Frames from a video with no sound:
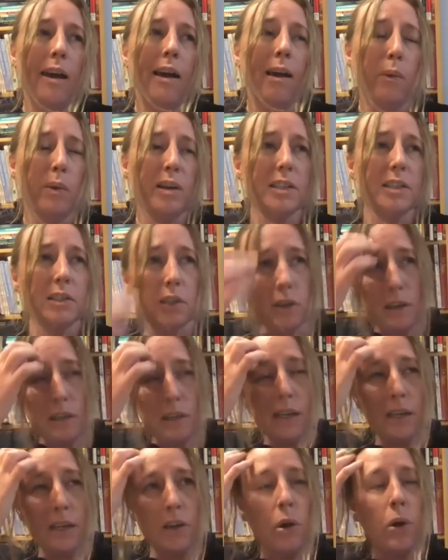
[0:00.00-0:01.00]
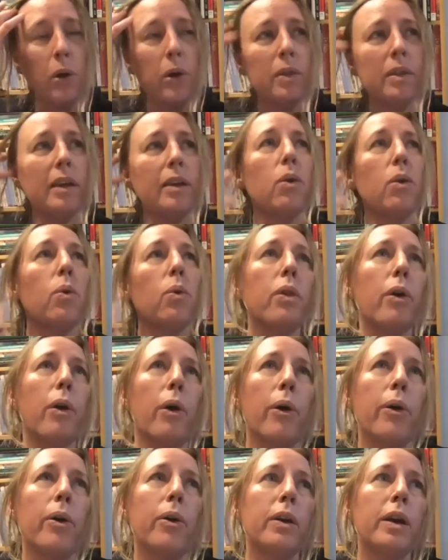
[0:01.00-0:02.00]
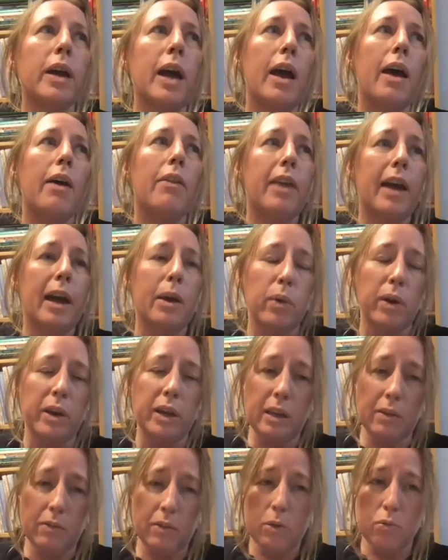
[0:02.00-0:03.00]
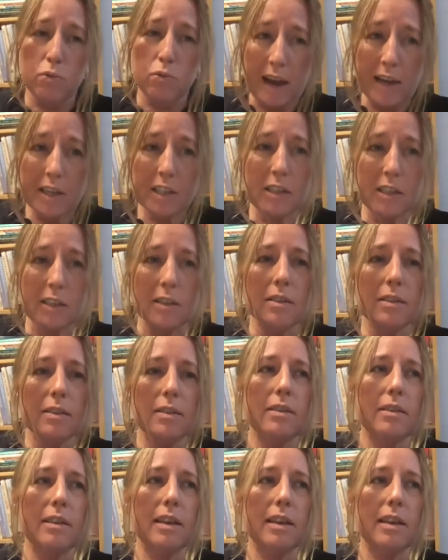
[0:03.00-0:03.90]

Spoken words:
We certainly know that although they were given rations,